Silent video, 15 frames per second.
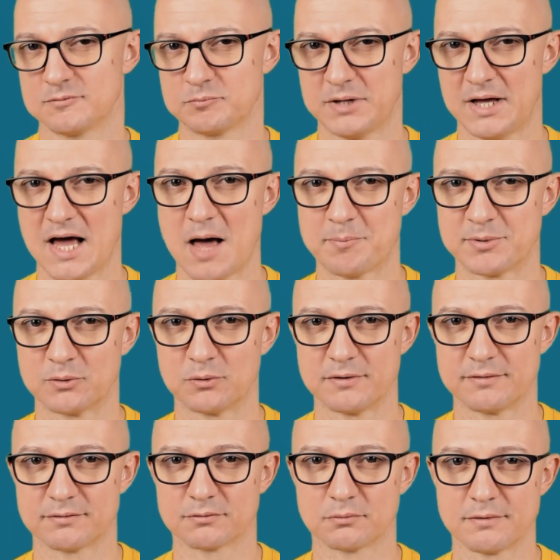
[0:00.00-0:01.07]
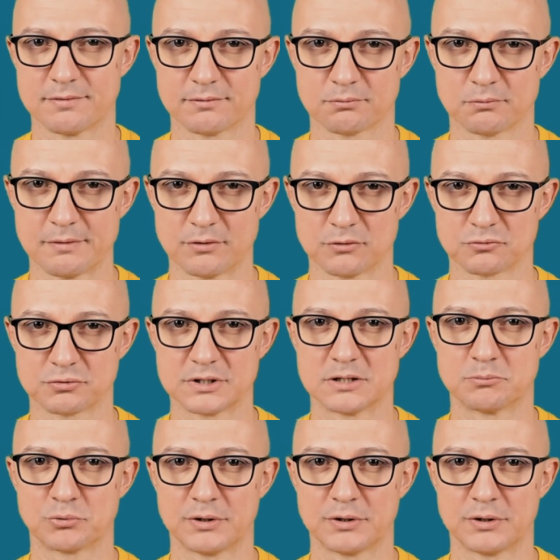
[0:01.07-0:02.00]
be happy with your 3D